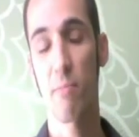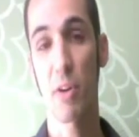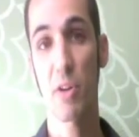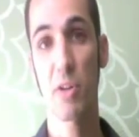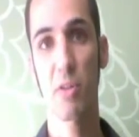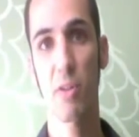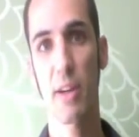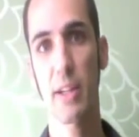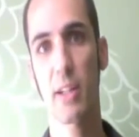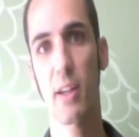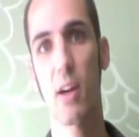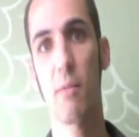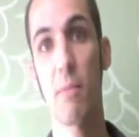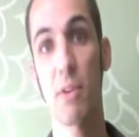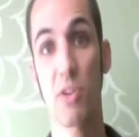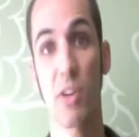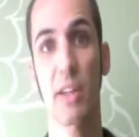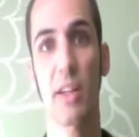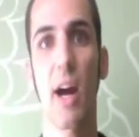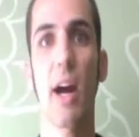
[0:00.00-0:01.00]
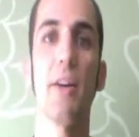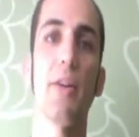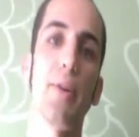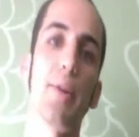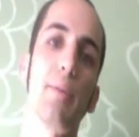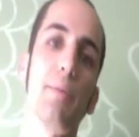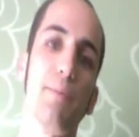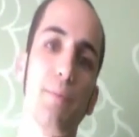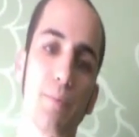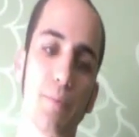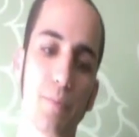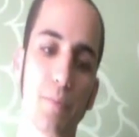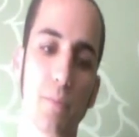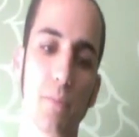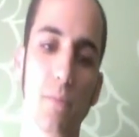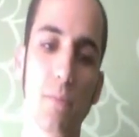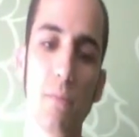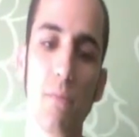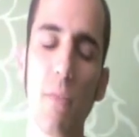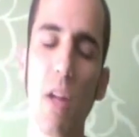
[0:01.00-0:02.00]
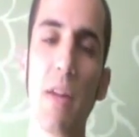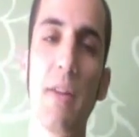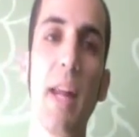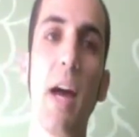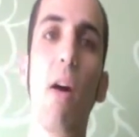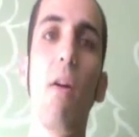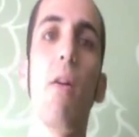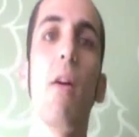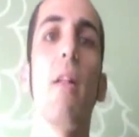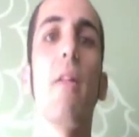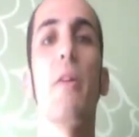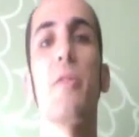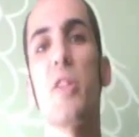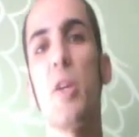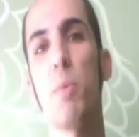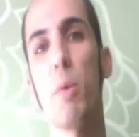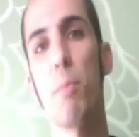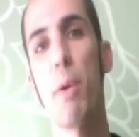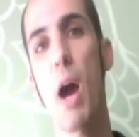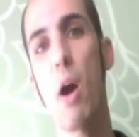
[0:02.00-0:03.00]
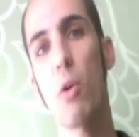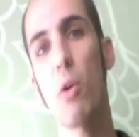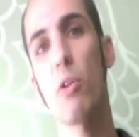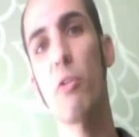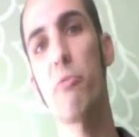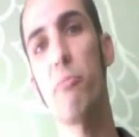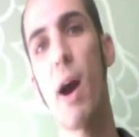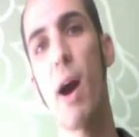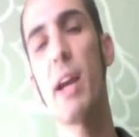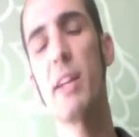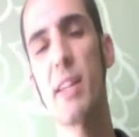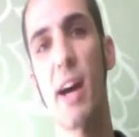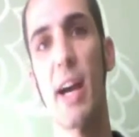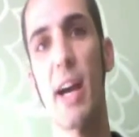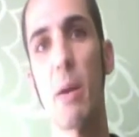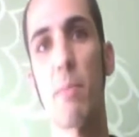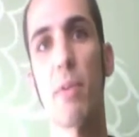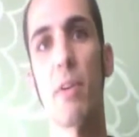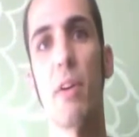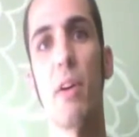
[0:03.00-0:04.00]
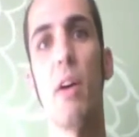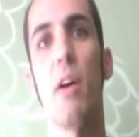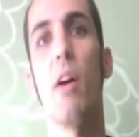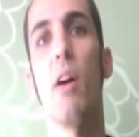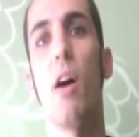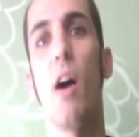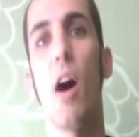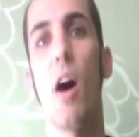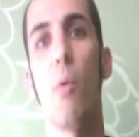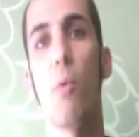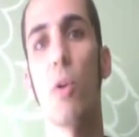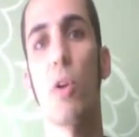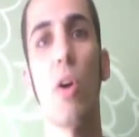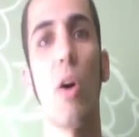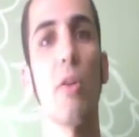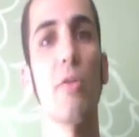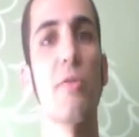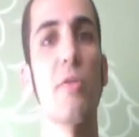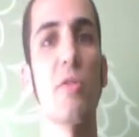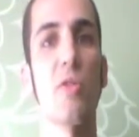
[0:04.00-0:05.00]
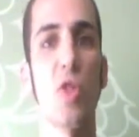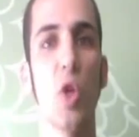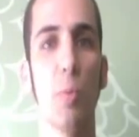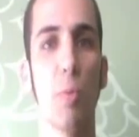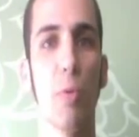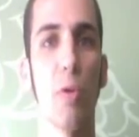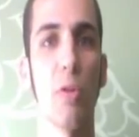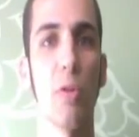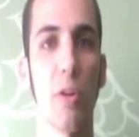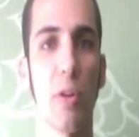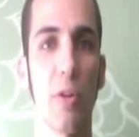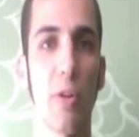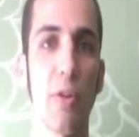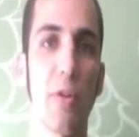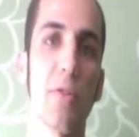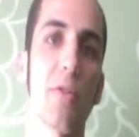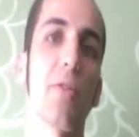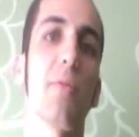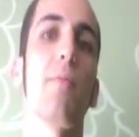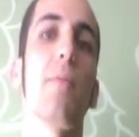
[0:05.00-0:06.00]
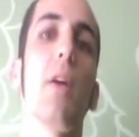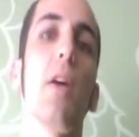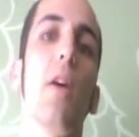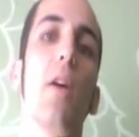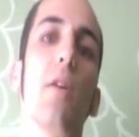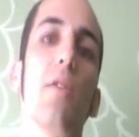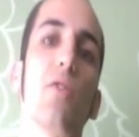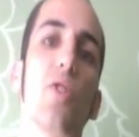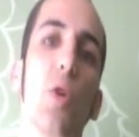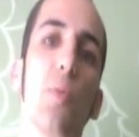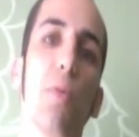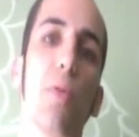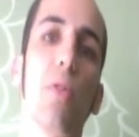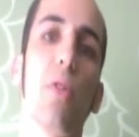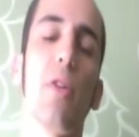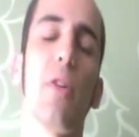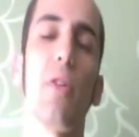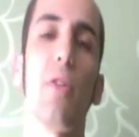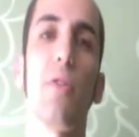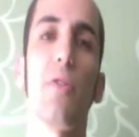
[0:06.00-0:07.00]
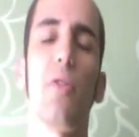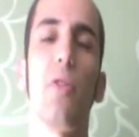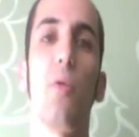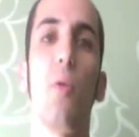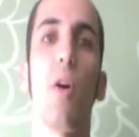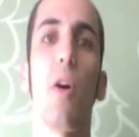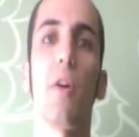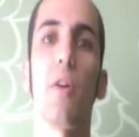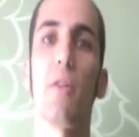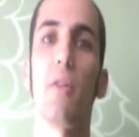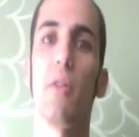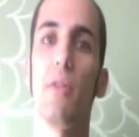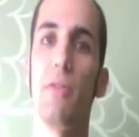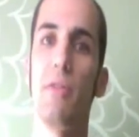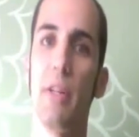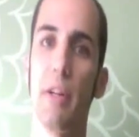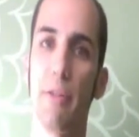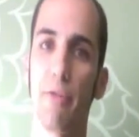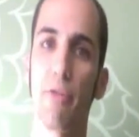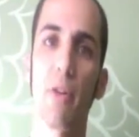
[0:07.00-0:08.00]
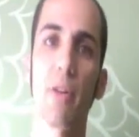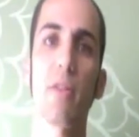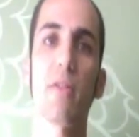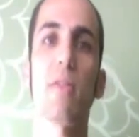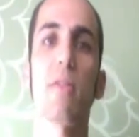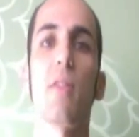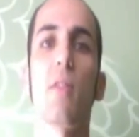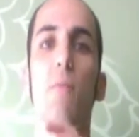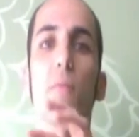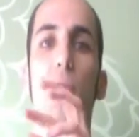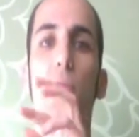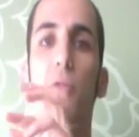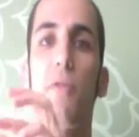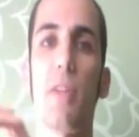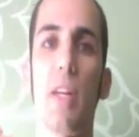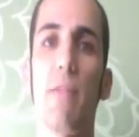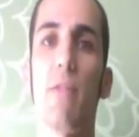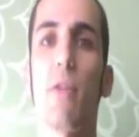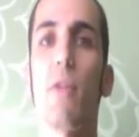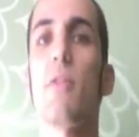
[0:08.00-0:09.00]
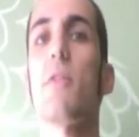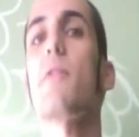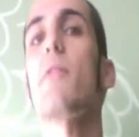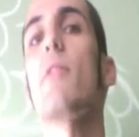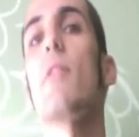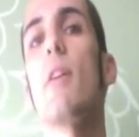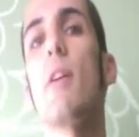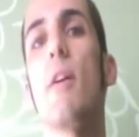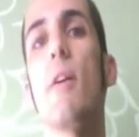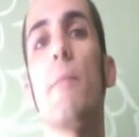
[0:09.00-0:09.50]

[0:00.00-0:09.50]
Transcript: much like I do. Now, the superpower of my type, we're called super learners. Super learners who are difference perceivers